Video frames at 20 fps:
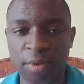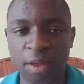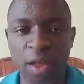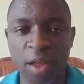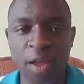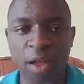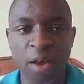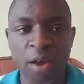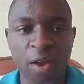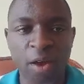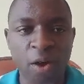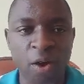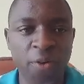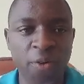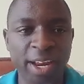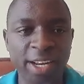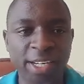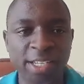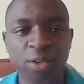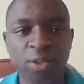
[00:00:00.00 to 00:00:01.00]
All right, so
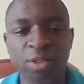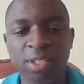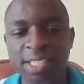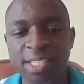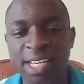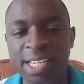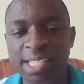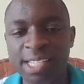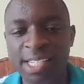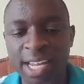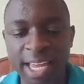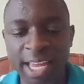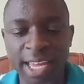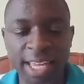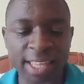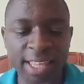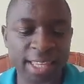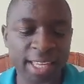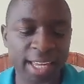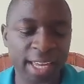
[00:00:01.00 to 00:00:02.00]
just like in
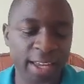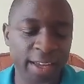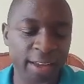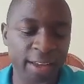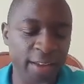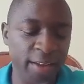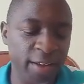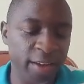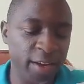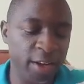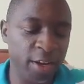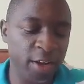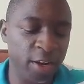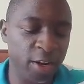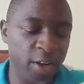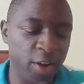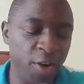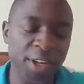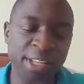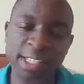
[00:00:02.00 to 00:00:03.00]
the coins
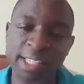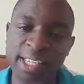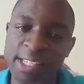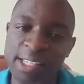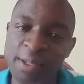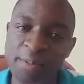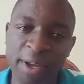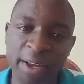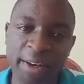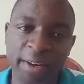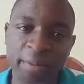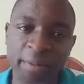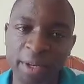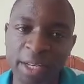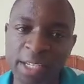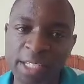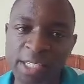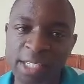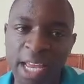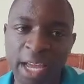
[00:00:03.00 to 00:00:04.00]
experiment, I
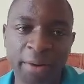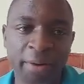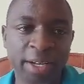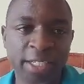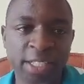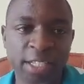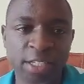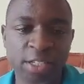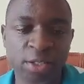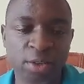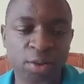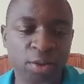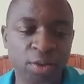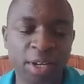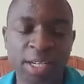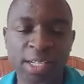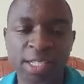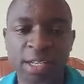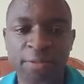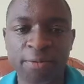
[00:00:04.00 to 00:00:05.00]
want us to look at a
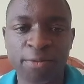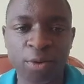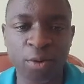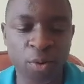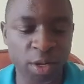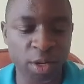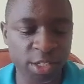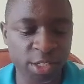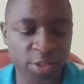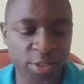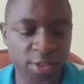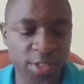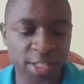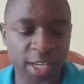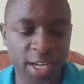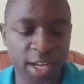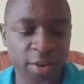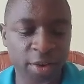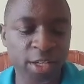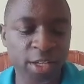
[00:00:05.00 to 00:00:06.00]
few questions that are going
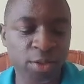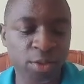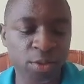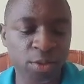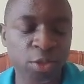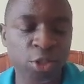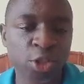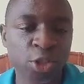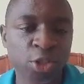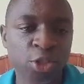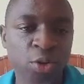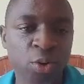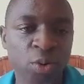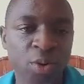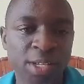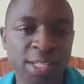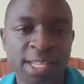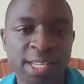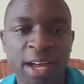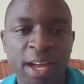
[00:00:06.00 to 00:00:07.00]
to show us how
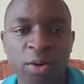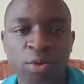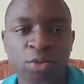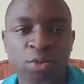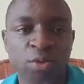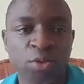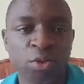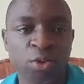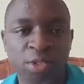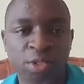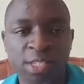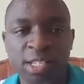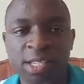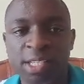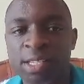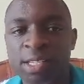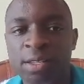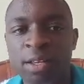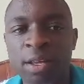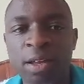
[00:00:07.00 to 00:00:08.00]
to use these
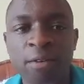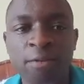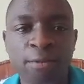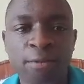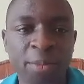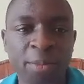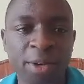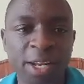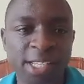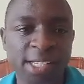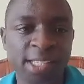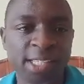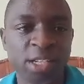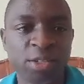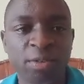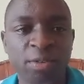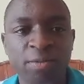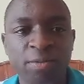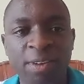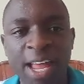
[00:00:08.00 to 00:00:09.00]
formulas that you've
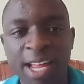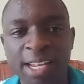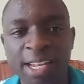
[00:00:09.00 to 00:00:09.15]
learned.